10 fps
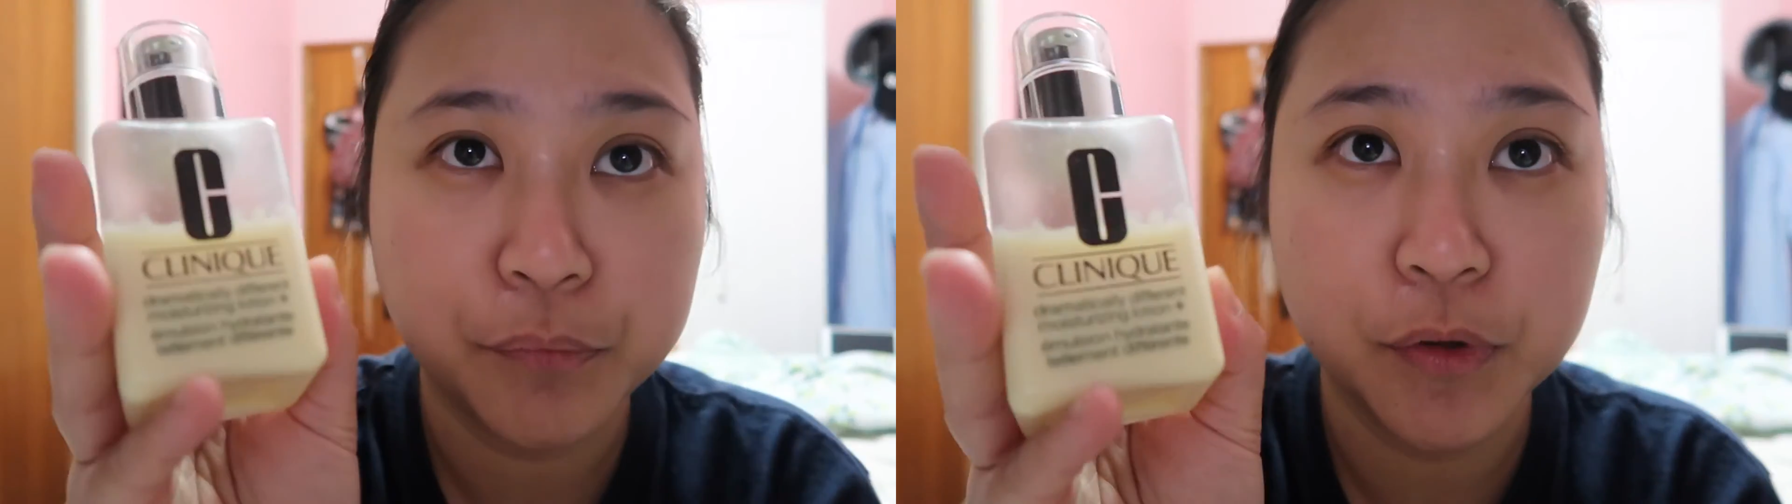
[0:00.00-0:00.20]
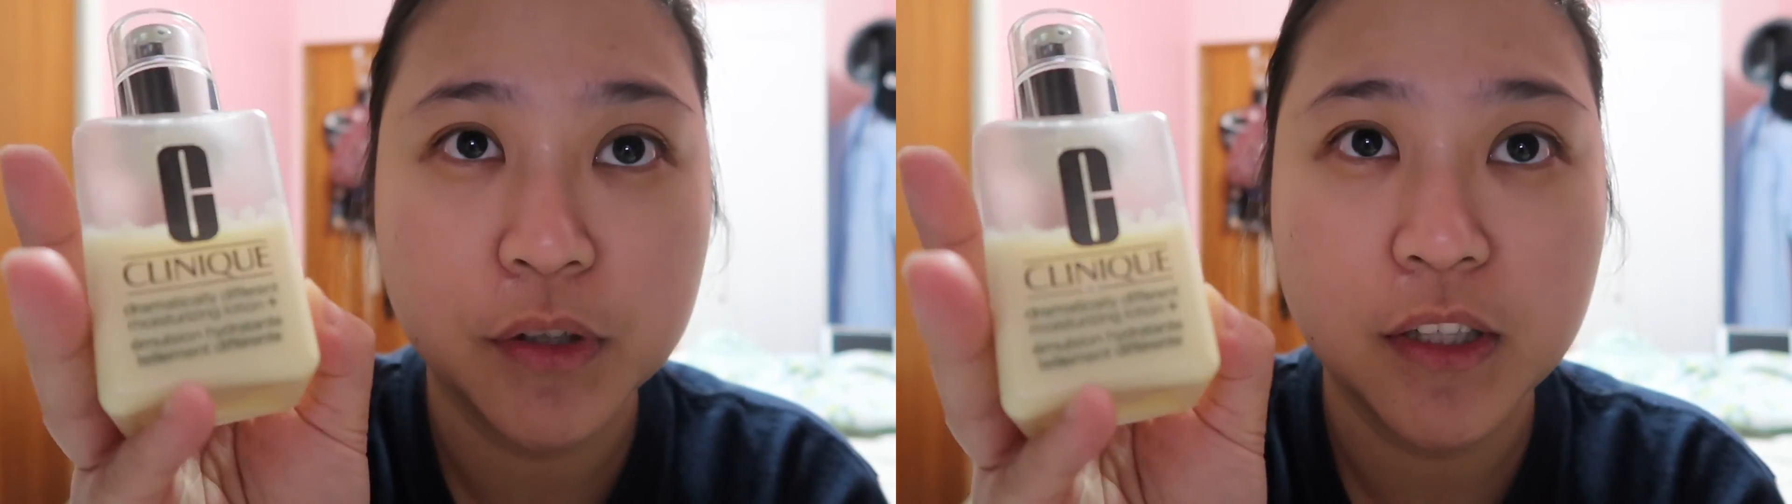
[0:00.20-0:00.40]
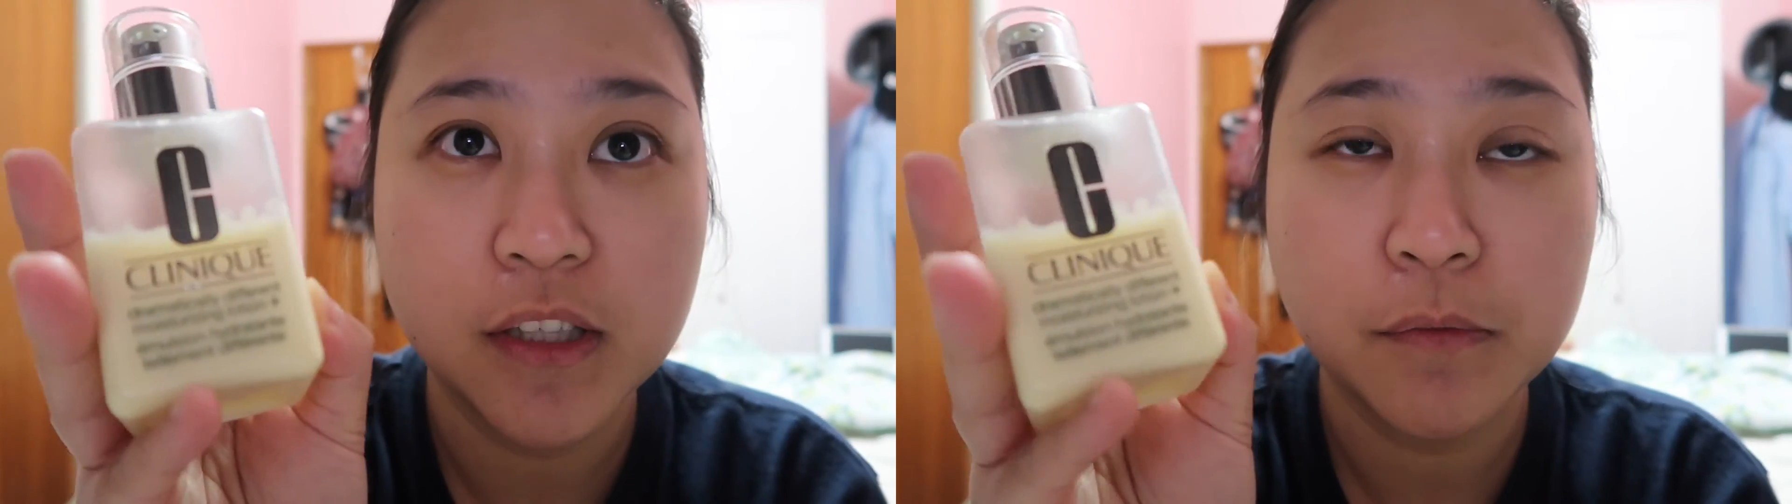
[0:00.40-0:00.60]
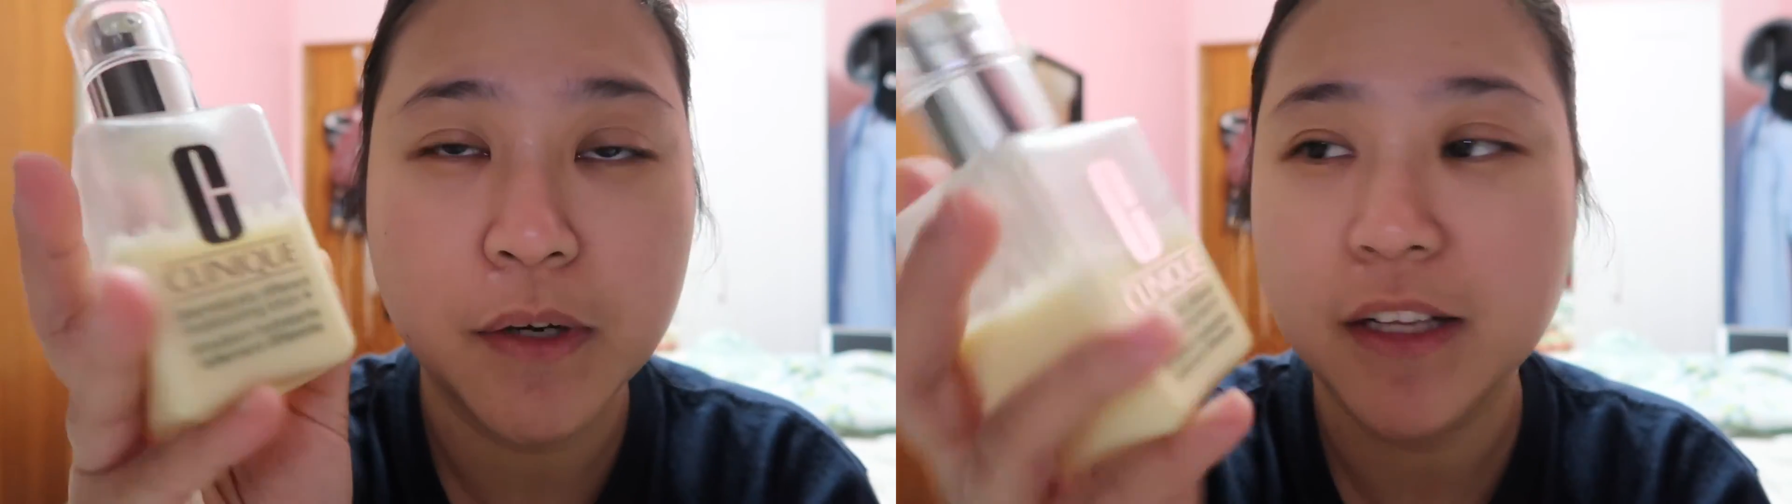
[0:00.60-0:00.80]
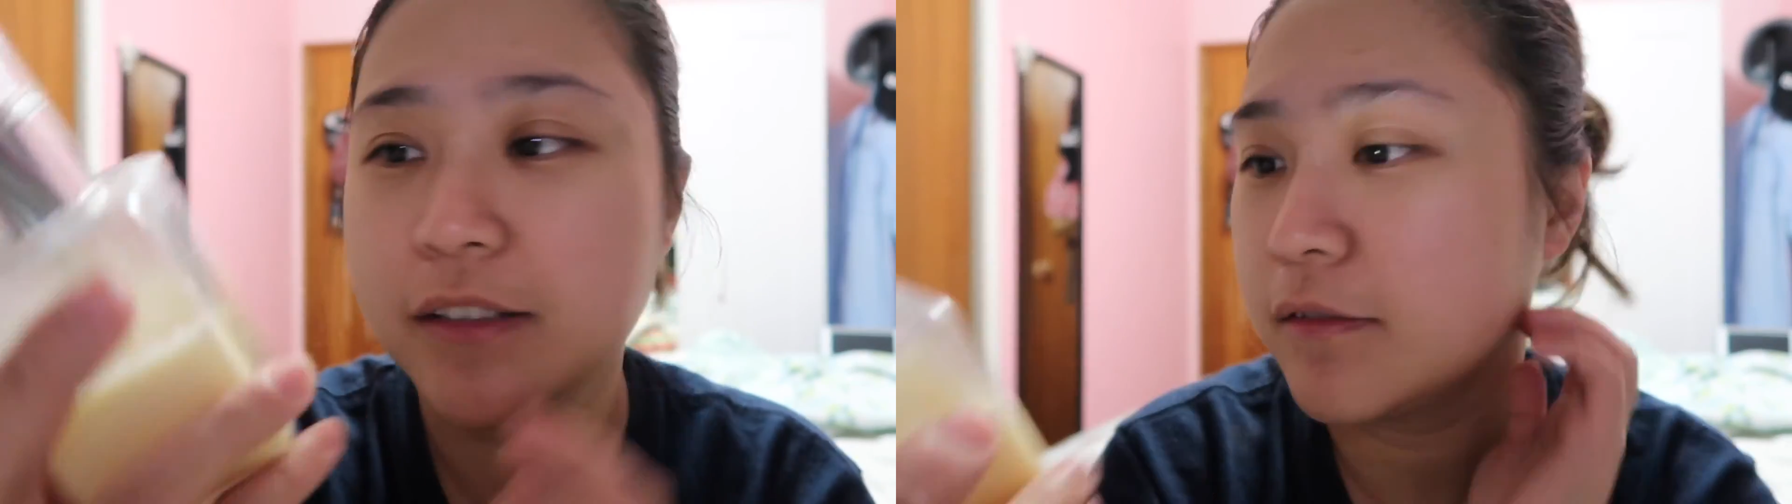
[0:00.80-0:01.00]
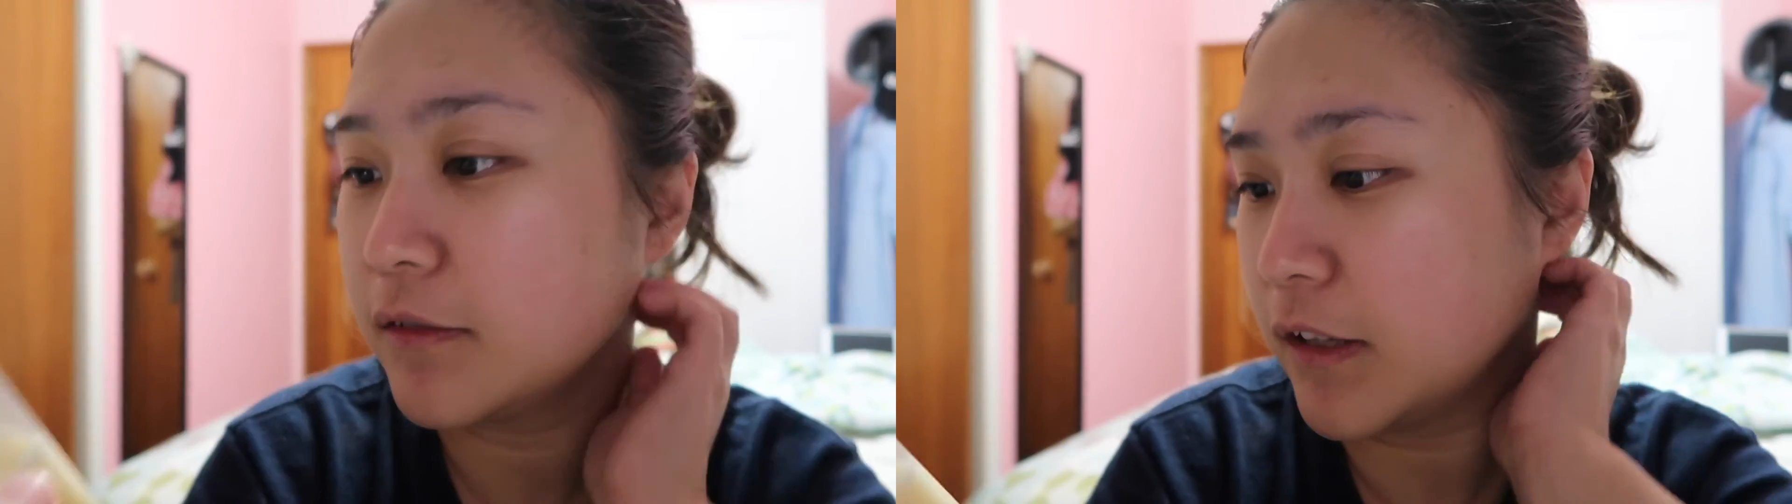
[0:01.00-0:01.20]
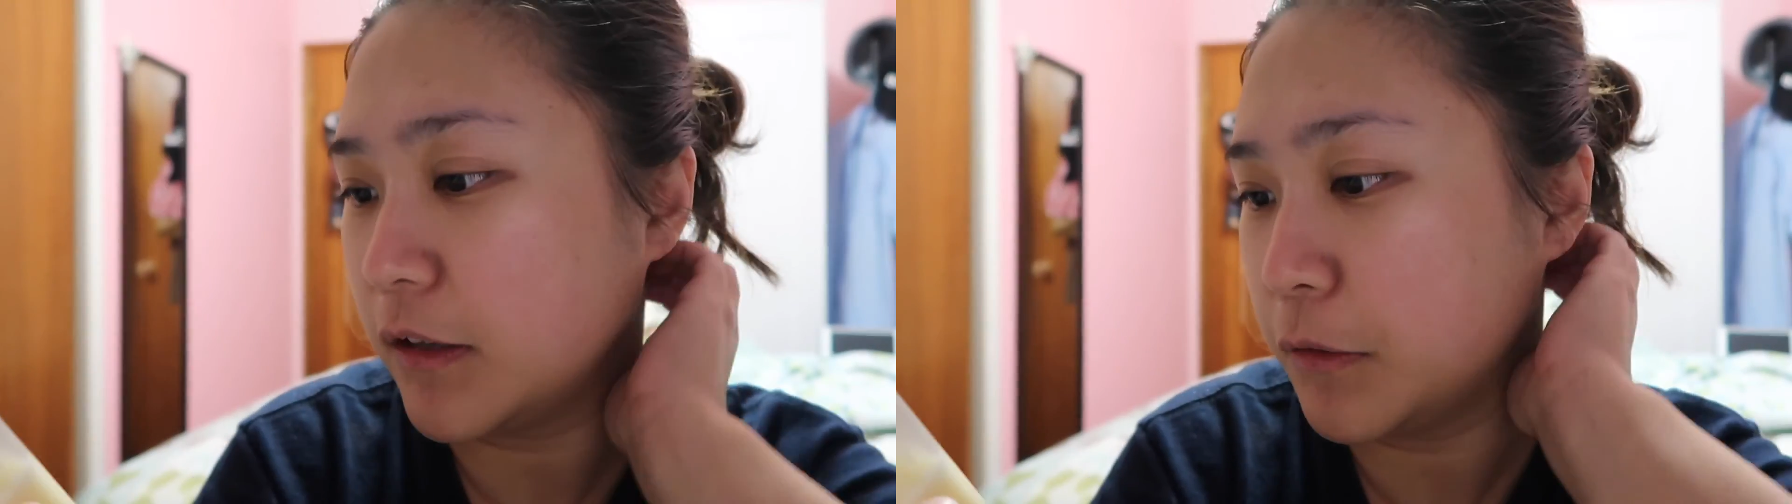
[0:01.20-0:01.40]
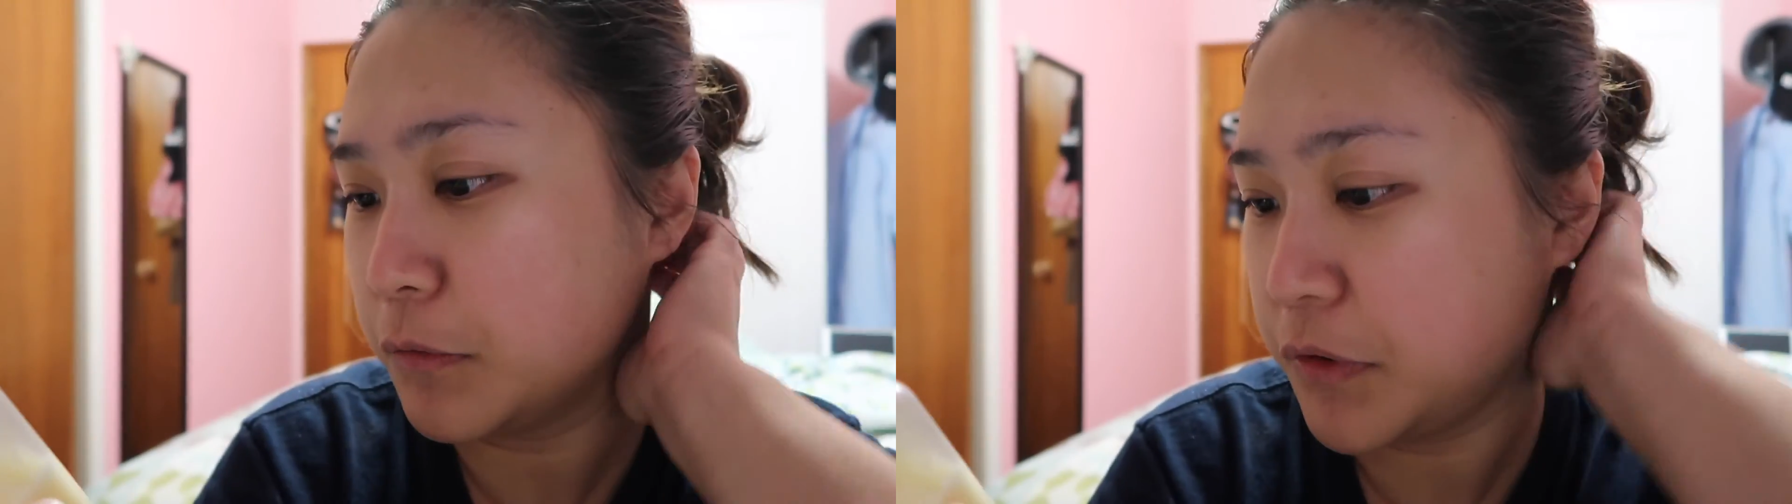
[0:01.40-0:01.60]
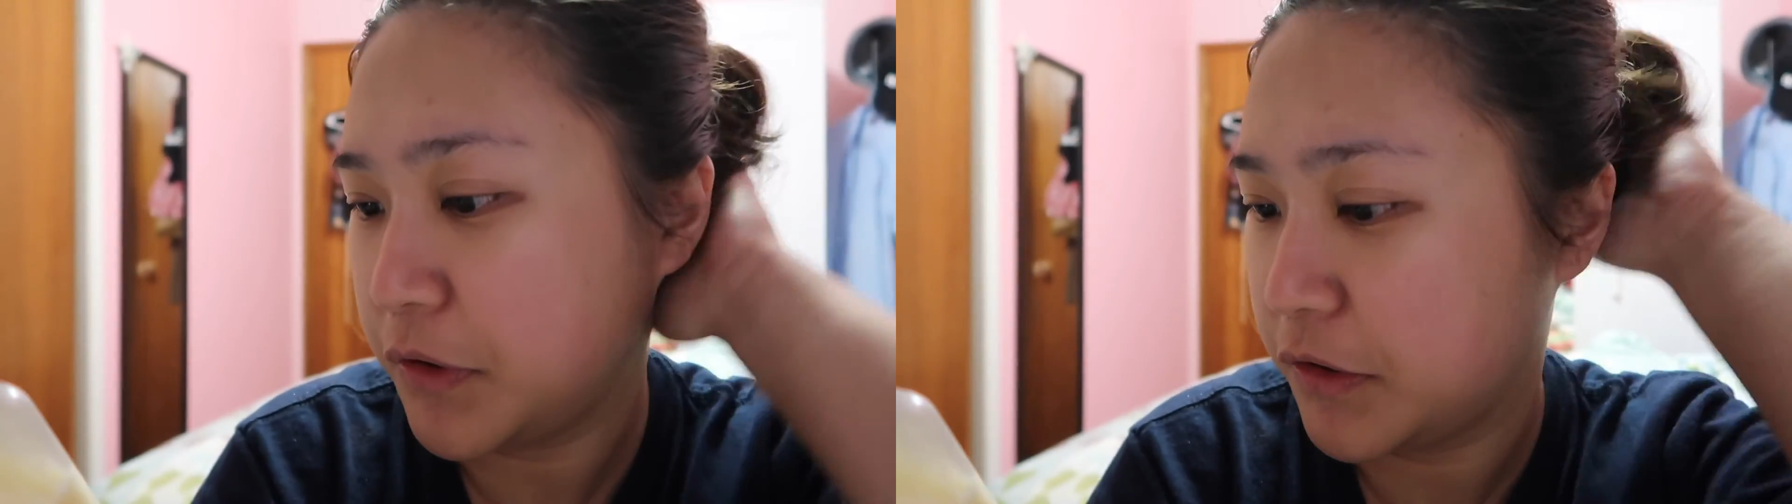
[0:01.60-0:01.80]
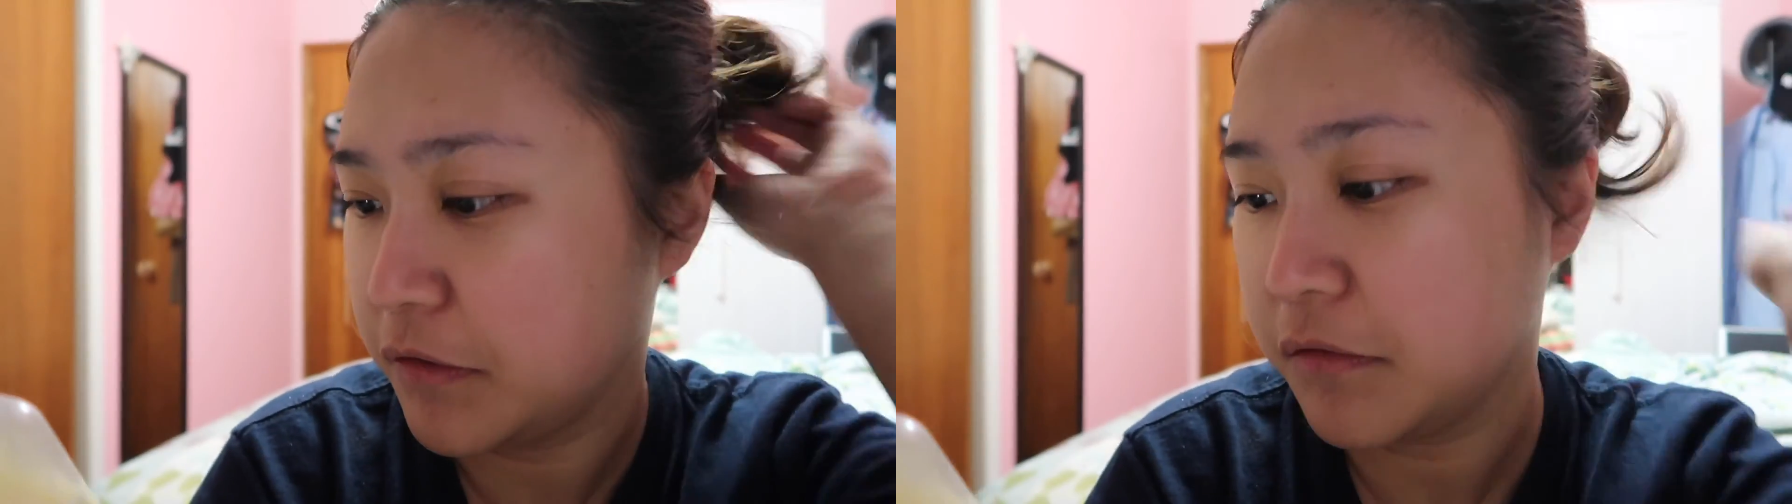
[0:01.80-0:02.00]
put this one, the
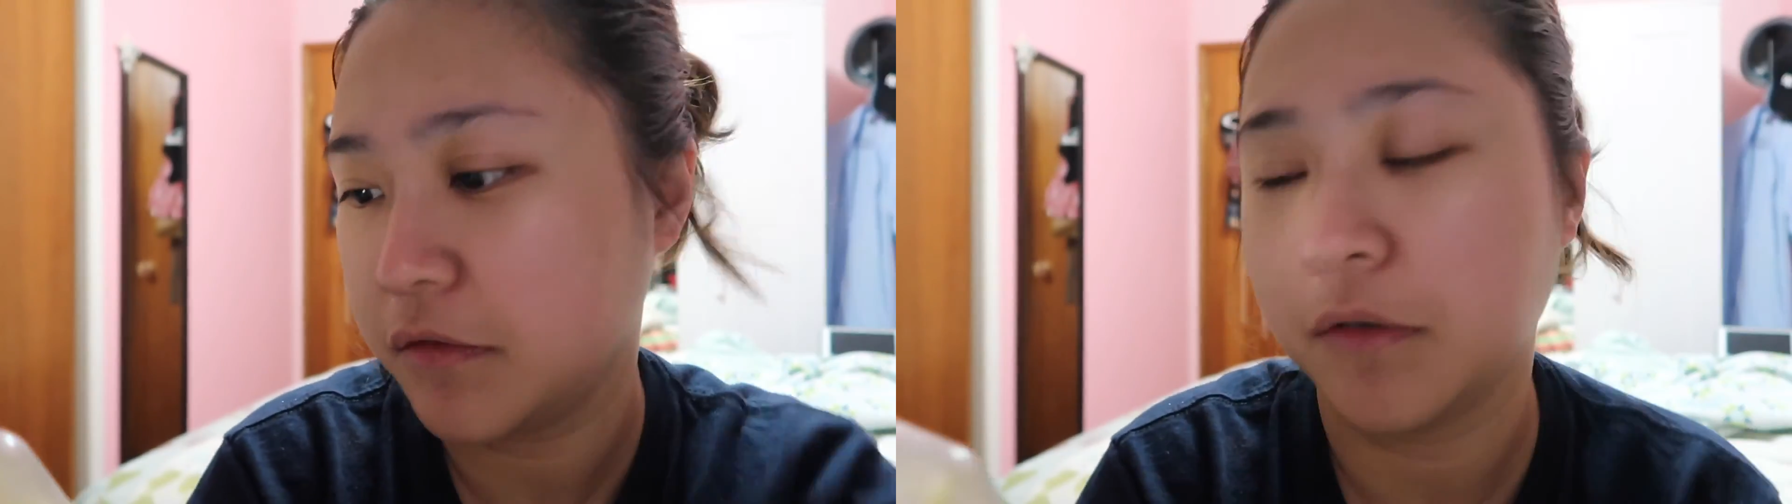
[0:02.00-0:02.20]
lotion,